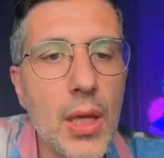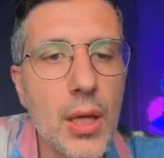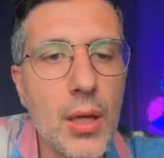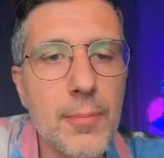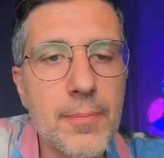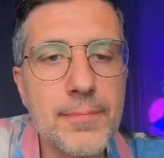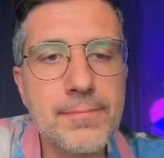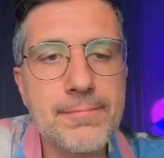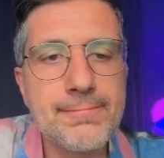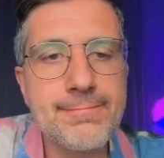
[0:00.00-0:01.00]

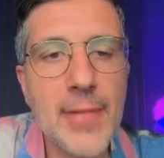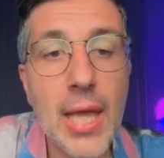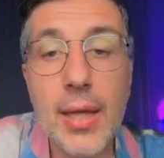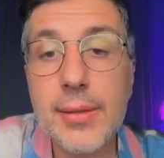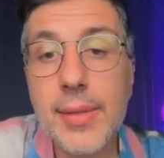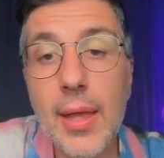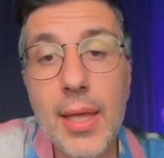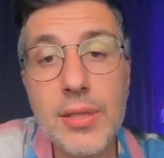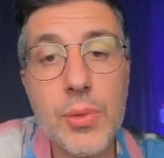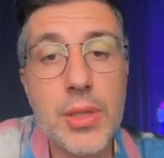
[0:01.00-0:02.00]
And I
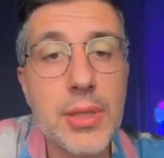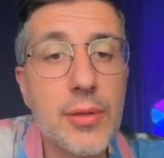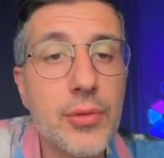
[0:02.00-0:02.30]
guess we're done